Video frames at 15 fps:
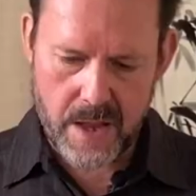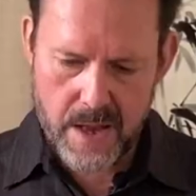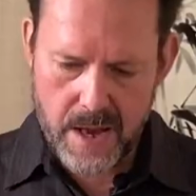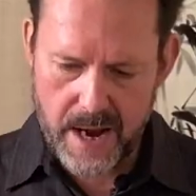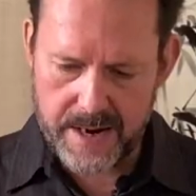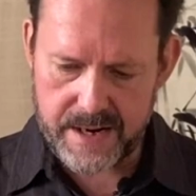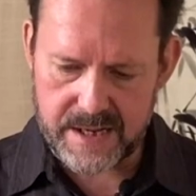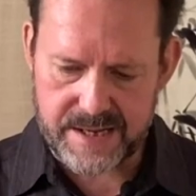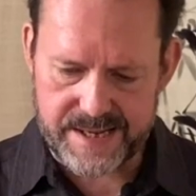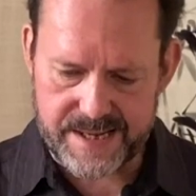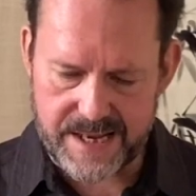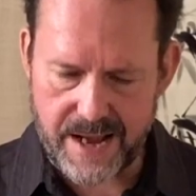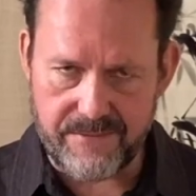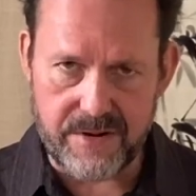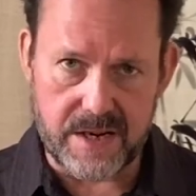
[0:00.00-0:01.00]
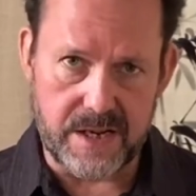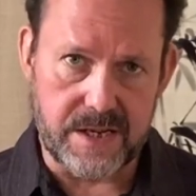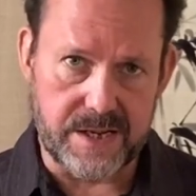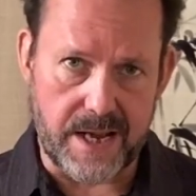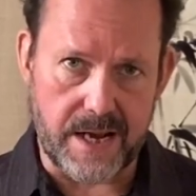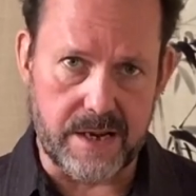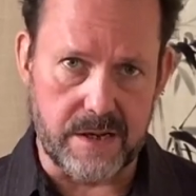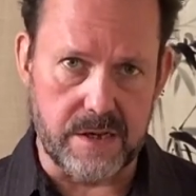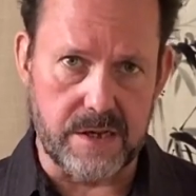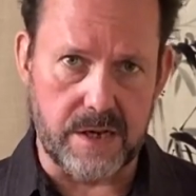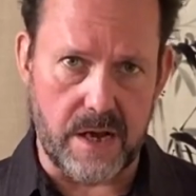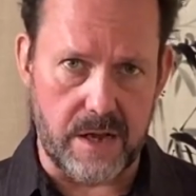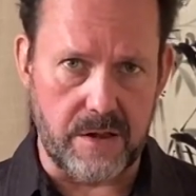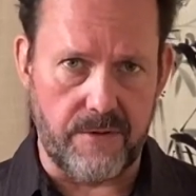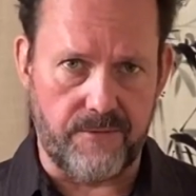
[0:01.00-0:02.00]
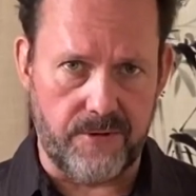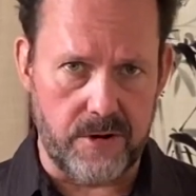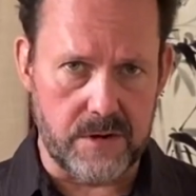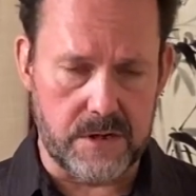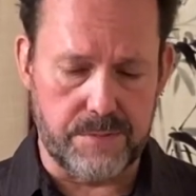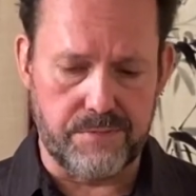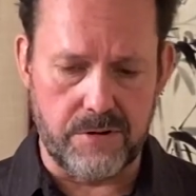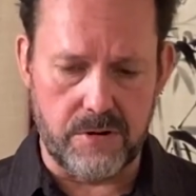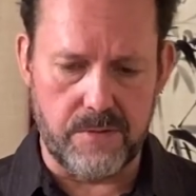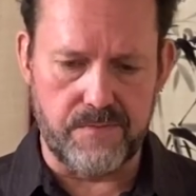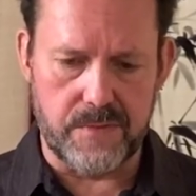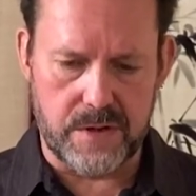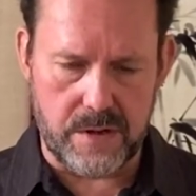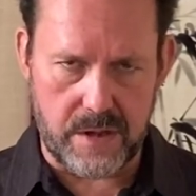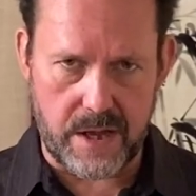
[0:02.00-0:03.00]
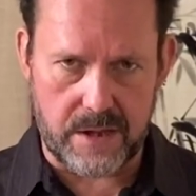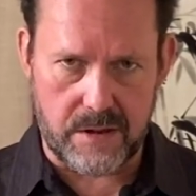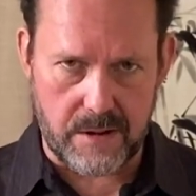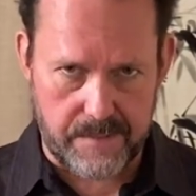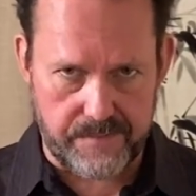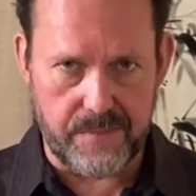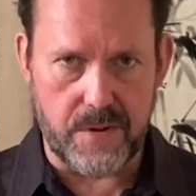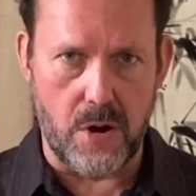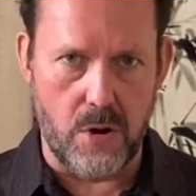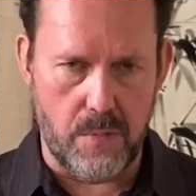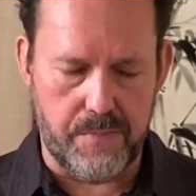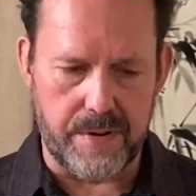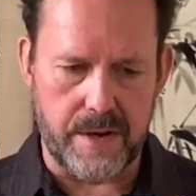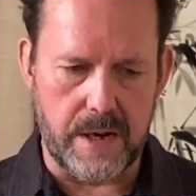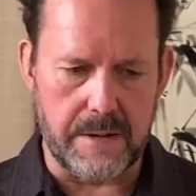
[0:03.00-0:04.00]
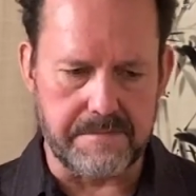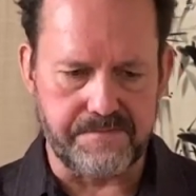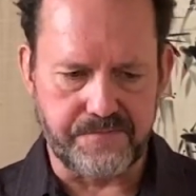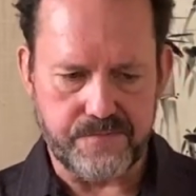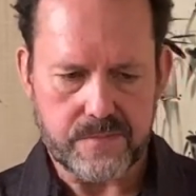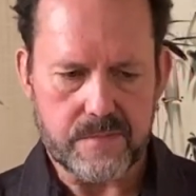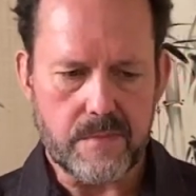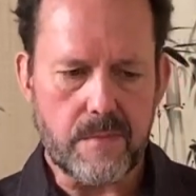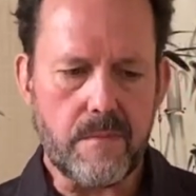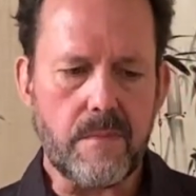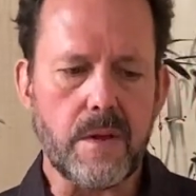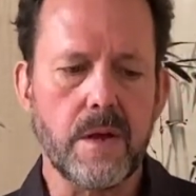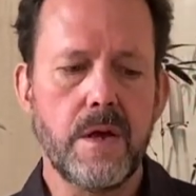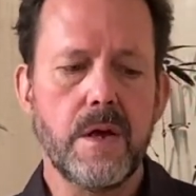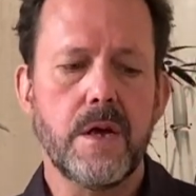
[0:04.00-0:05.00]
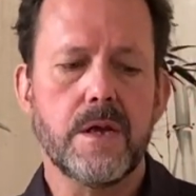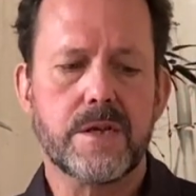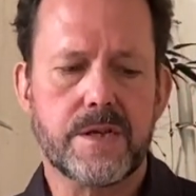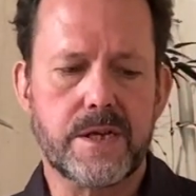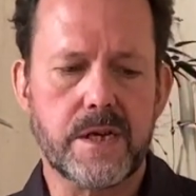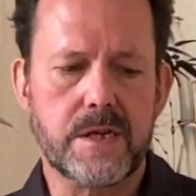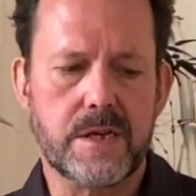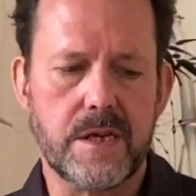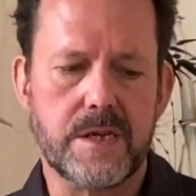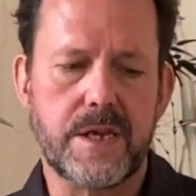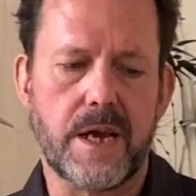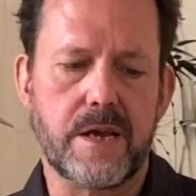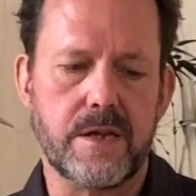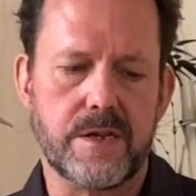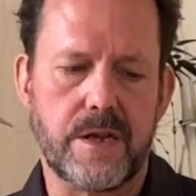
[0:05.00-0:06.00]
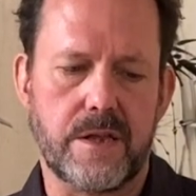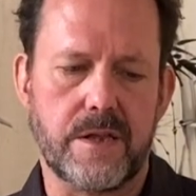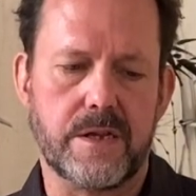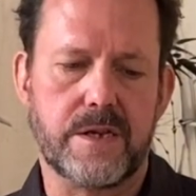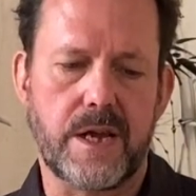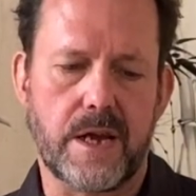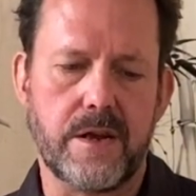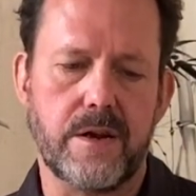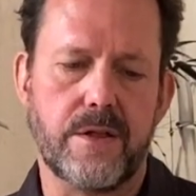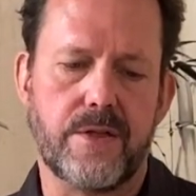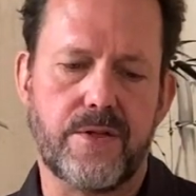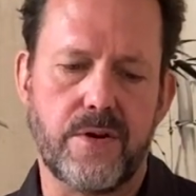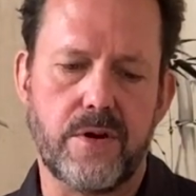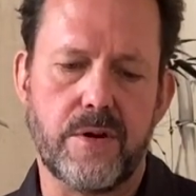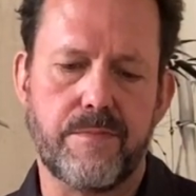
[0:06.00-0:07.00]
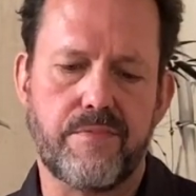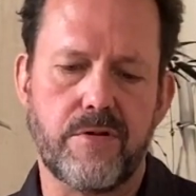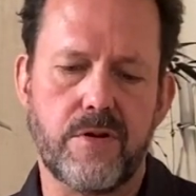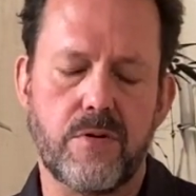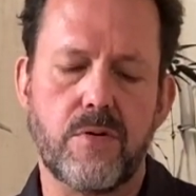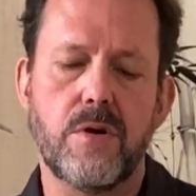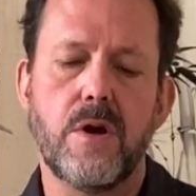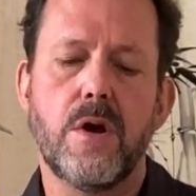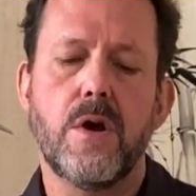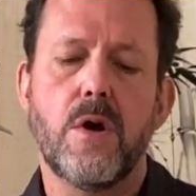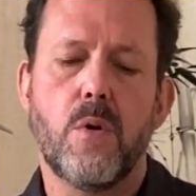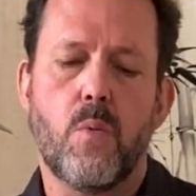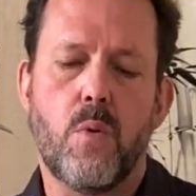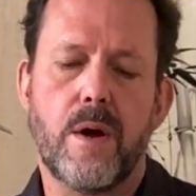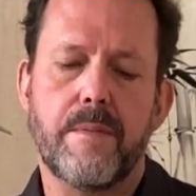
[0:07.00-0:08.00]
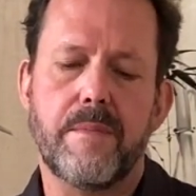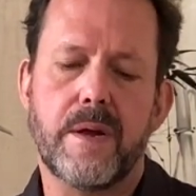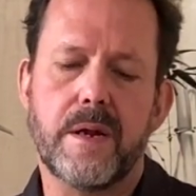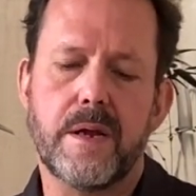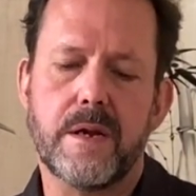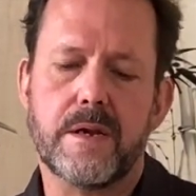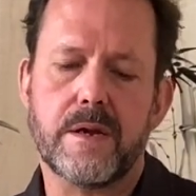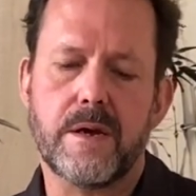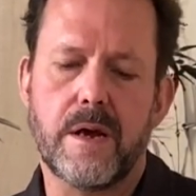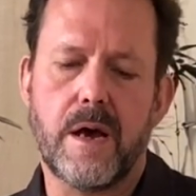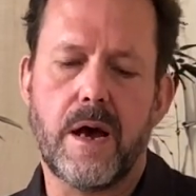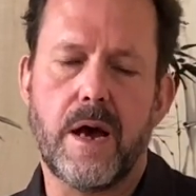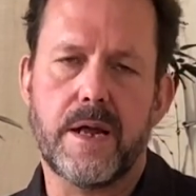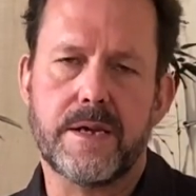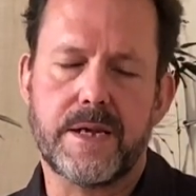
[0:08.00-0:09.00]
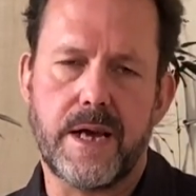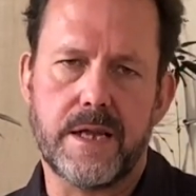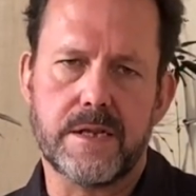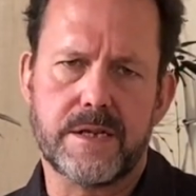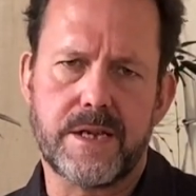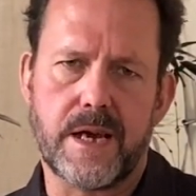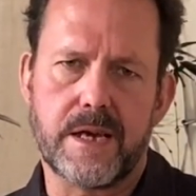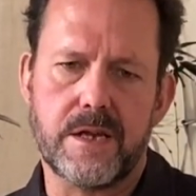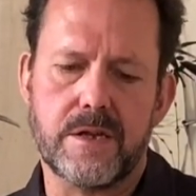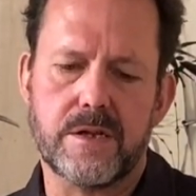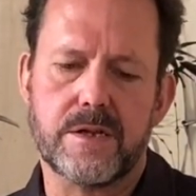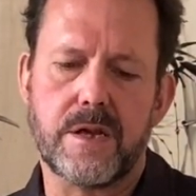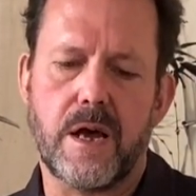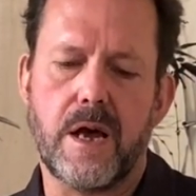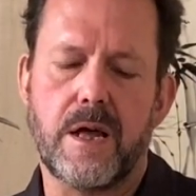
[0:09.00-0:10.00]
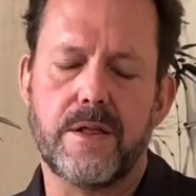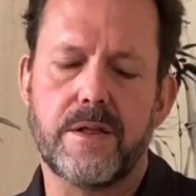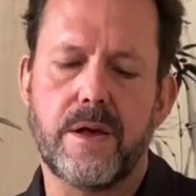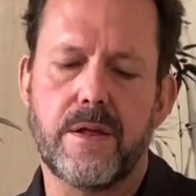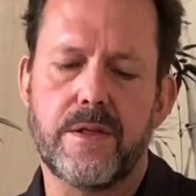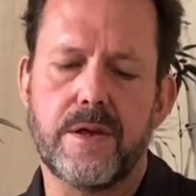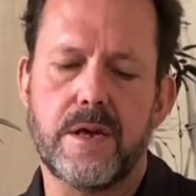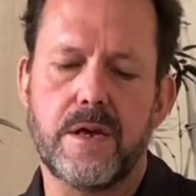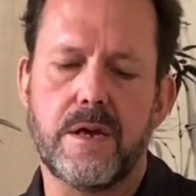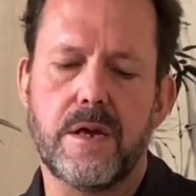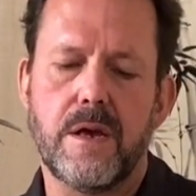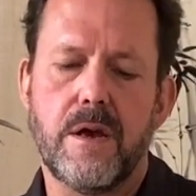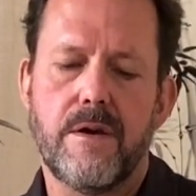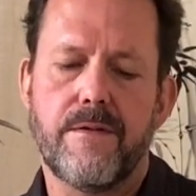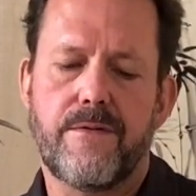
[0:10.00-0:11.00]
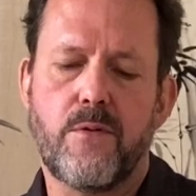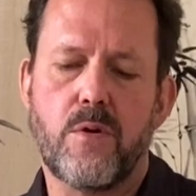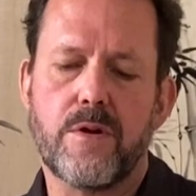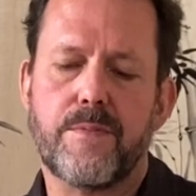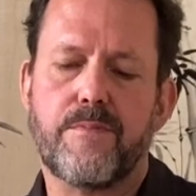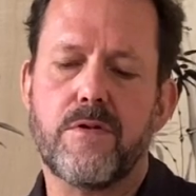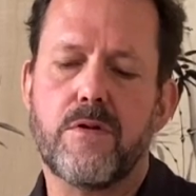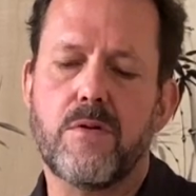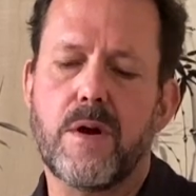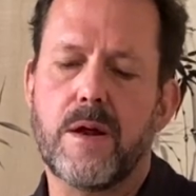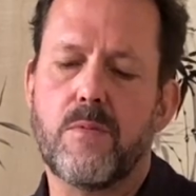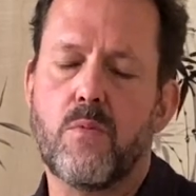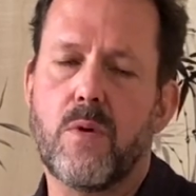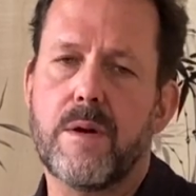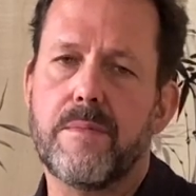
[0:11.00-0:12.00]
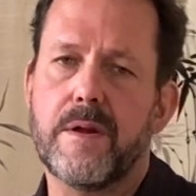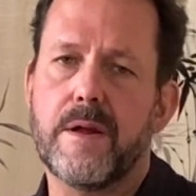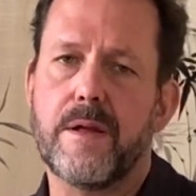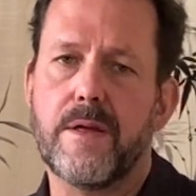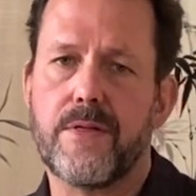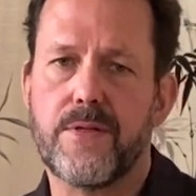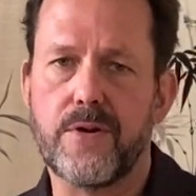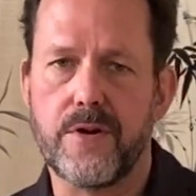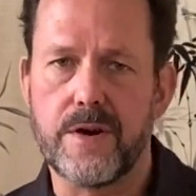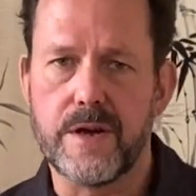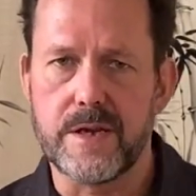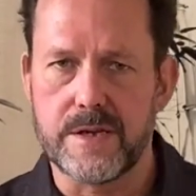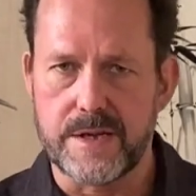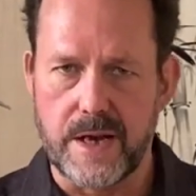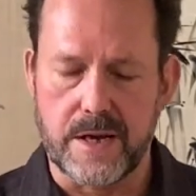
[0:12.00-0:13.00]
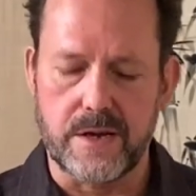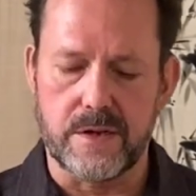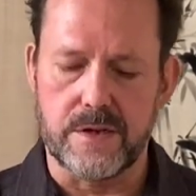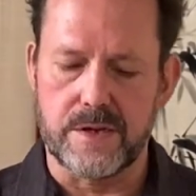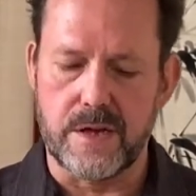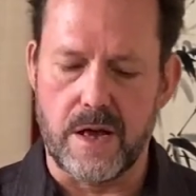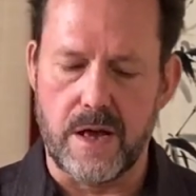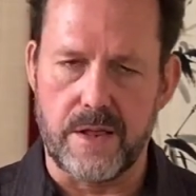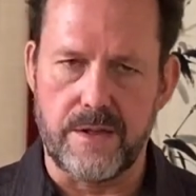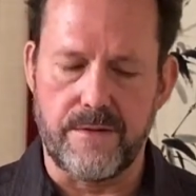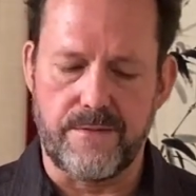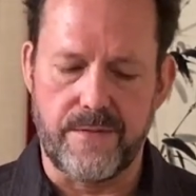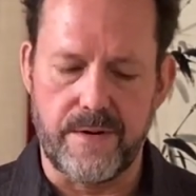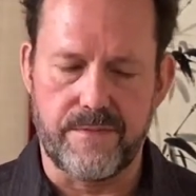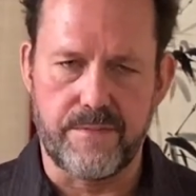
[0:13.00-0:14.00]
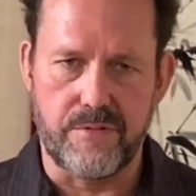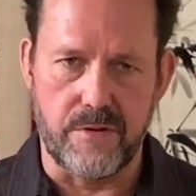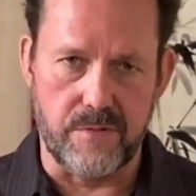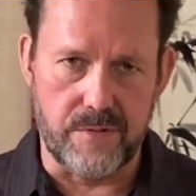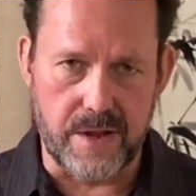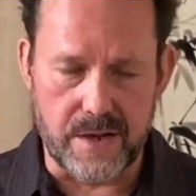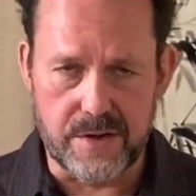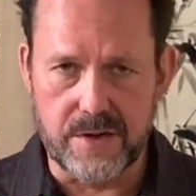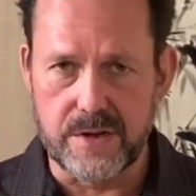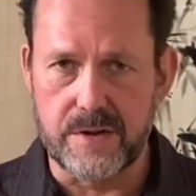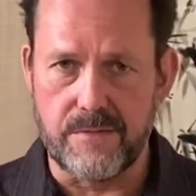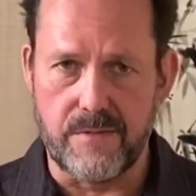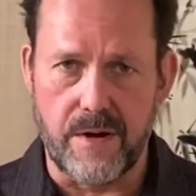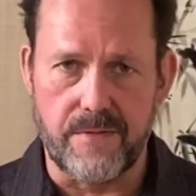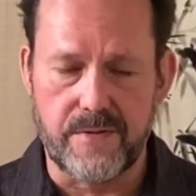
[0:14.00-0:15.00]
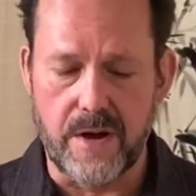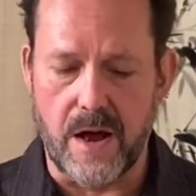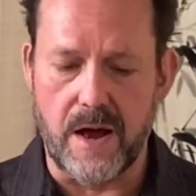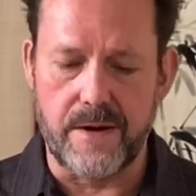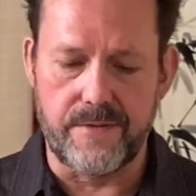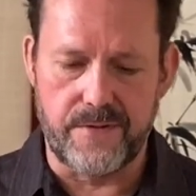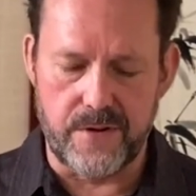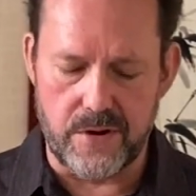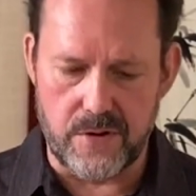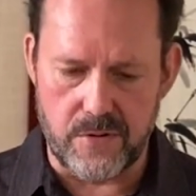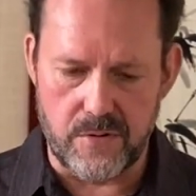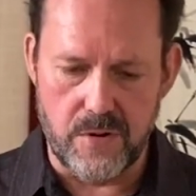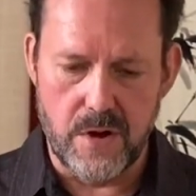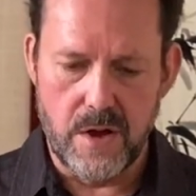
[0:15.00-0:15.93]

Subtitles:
I did 70 seconds on the first brew to let them open up, 60 seconds on the second and third brew, 1 minute 10 seconds on the fourth brew, and 1 minute 30 seconds on the fifth brew. That's just a rough guide for you.